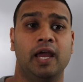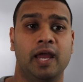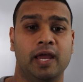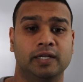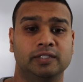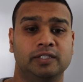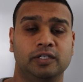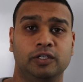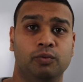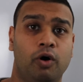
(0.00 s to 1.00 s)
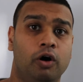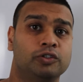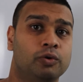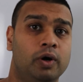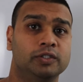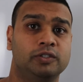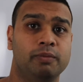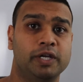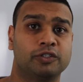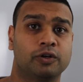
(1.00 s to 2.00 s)
And you also want to
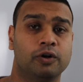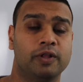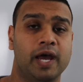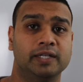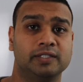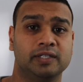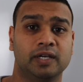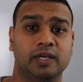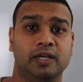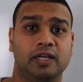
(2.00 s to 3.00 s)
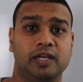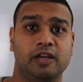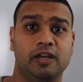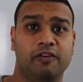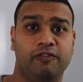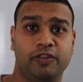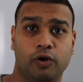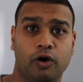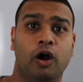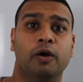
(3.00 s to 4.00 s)
make sure that if
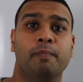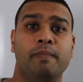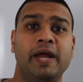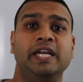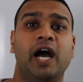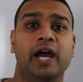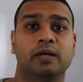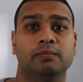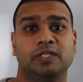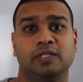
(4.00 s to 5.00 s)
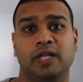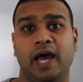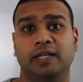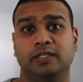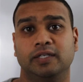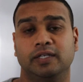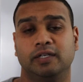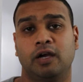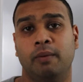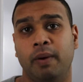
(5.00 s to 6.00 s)
there are many items that
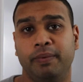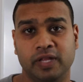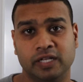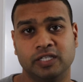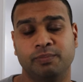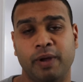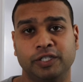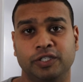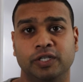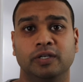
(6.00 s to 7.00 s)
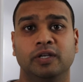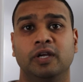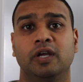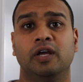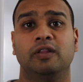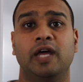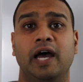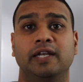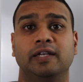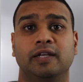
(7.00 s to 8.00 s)
come up in the inspection,
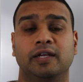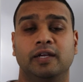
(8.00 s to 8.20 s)
that